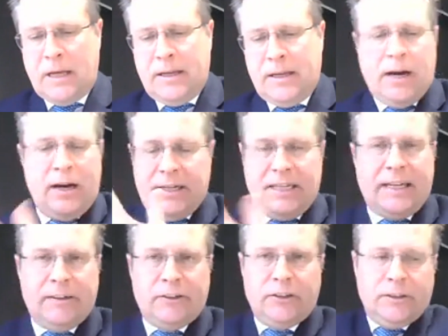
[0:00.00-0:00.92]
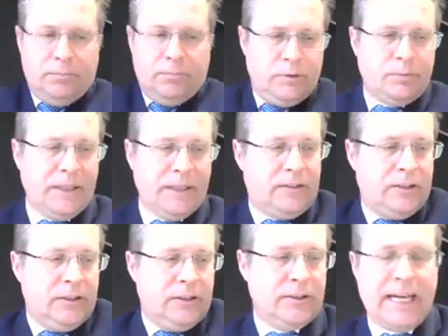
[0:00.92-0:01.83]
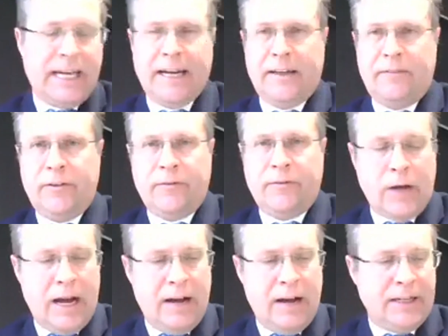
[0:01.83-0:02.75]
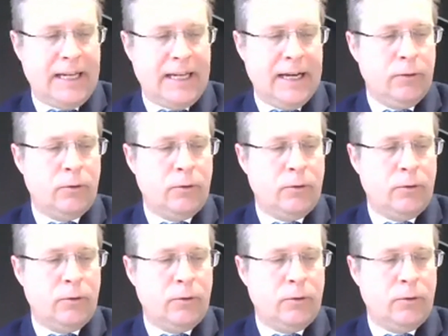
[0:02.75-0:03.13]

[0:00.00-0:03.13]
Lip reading: yeah, I'd encourage you to speak to your accountant if you have an accountant,